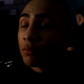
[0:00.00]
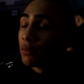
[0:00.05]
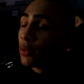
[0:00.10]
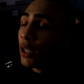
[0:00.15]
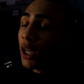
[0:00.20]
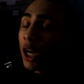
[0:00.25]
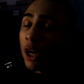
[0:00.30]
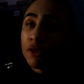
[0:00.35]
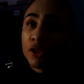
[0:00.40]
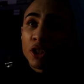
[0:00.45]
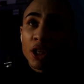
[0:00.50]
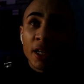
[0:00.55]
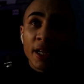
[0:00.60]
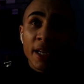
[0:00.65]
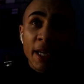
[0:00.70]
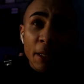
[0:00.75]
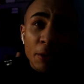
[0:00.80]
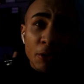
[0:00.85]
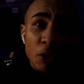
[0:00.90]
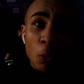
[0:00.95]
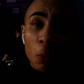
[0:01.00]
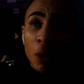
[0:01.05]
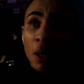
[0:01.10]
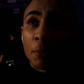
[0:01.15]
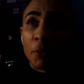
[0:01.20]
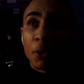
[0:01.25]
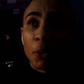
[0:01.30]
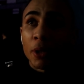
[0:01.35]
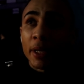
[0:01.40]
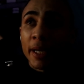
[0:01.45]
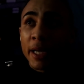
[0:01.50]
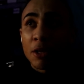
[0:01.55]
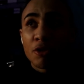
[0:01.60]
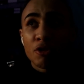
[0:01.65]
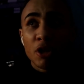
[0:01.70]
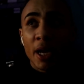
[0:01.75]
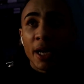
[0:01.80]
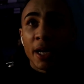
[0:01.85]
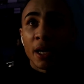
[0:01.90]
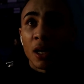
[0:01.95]
I'm going to keep doing what I'm doing,
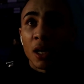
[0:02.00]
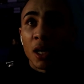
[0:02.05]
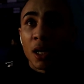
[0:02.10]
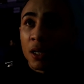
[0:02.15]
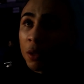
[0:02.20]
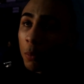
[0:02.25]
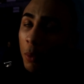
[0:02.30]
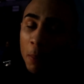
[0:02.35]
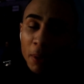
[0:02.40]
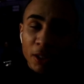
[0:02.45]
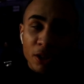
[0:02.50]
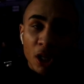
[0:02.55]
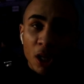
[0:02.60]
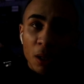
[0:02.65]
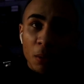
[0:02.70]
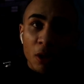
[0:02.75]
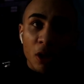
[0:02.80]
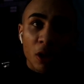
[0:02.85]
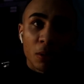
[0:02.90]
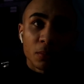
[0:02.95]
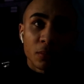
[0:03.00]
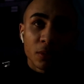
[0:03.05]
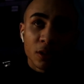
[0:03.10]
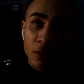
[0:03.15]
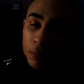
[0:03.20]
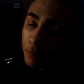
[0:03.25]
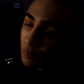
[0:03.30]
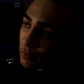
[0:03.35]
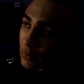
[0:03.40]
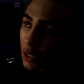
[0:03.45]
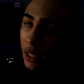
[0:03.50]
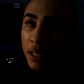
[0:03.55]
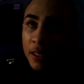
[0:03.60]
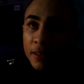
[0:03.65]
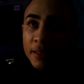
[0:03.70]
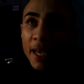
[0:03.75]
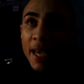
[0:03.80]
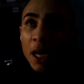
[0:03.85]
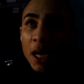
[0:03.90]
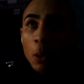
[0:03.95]
keep training hard, and when my time comes,
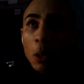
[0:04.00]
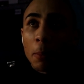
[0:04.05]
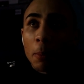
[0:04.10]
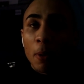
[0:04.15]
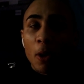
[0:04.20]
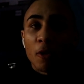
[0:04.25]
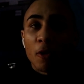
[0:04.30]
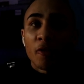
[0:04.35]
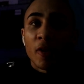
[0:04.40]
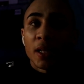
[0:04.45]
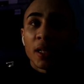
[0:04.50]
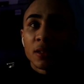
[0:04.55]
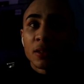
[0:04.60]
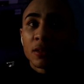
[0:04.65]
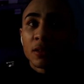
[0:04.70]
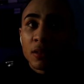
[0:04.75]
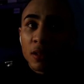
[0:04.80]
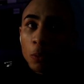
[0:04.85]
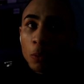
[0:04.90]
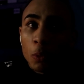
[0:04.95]
take it with all fans.